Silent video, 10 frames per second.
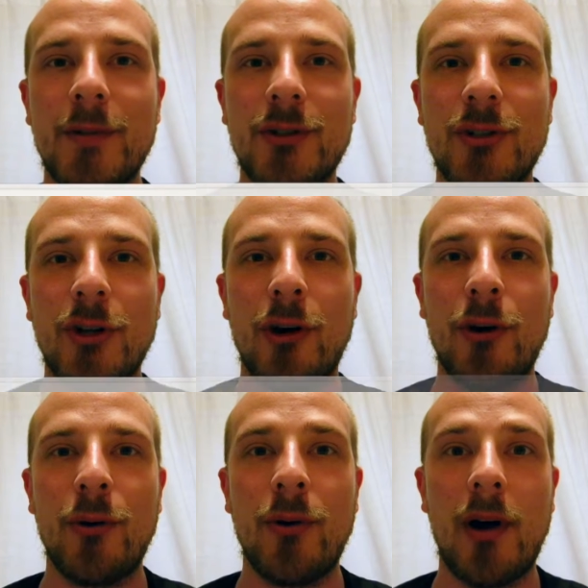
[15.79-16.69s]

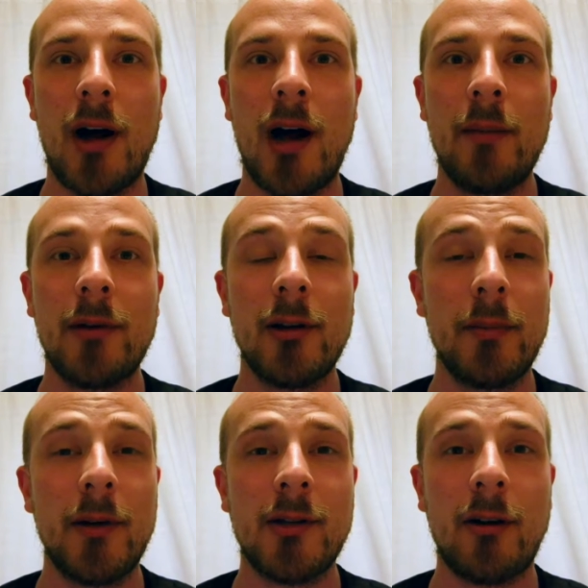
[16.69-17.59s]
So I'm going to
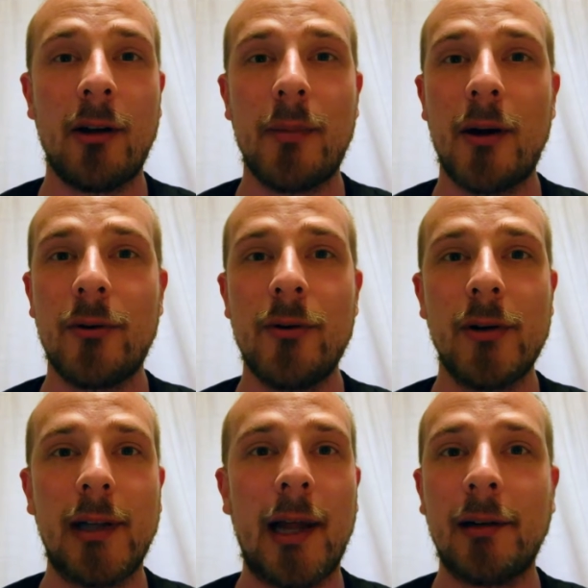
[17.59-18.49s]
be talking about
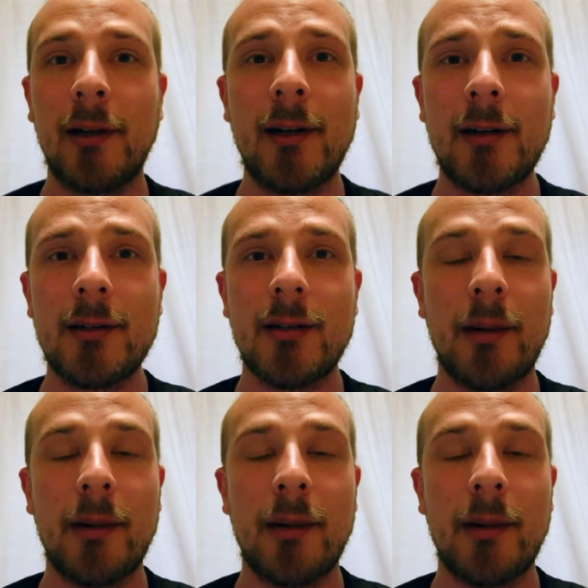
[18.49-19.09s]
Google Analytics,